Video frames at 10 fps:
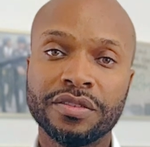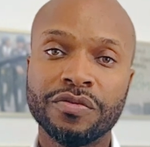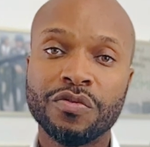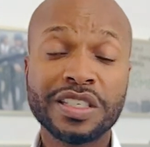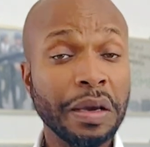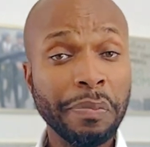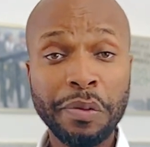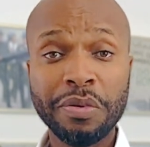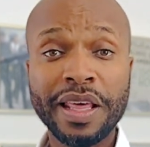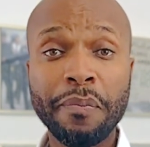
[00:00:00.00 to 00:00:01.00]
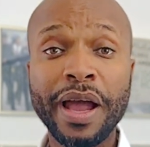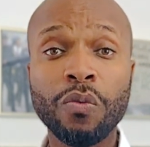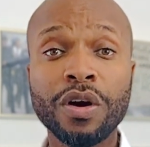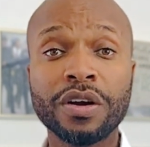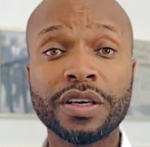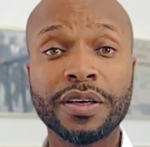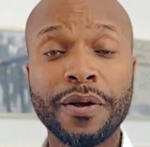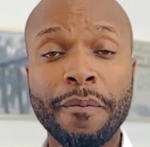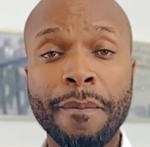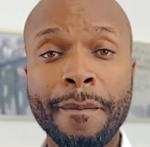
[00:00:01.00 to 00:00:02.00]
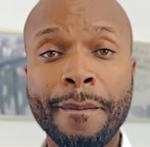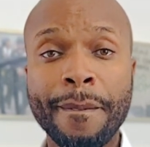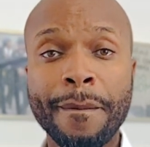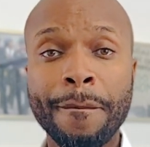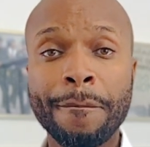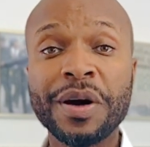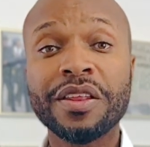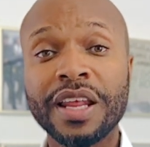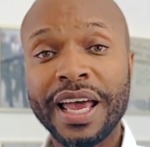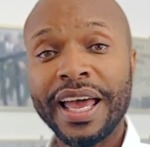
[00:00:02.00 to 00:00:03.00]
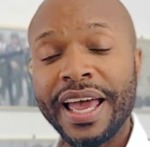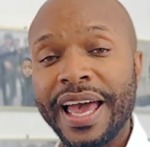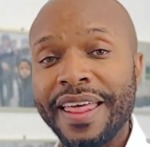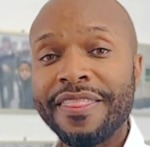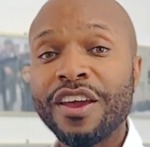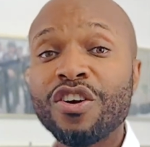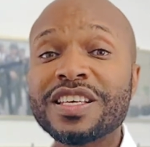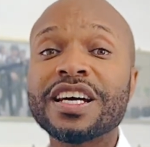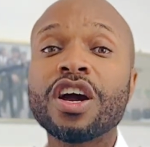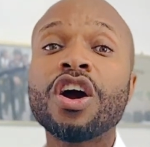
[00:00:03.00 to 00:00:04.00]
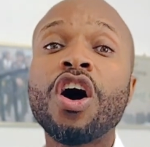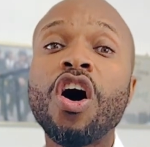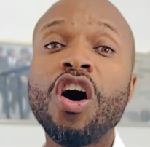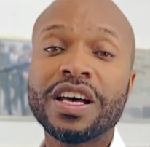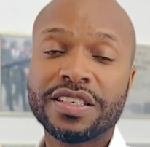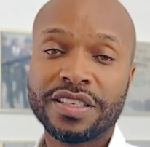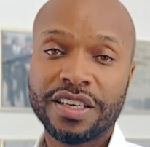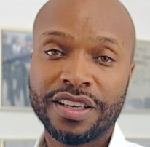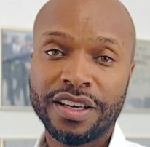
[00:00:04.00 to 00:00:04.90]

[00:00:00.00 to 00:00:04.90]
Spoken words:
For some people, that might work, but there is a cost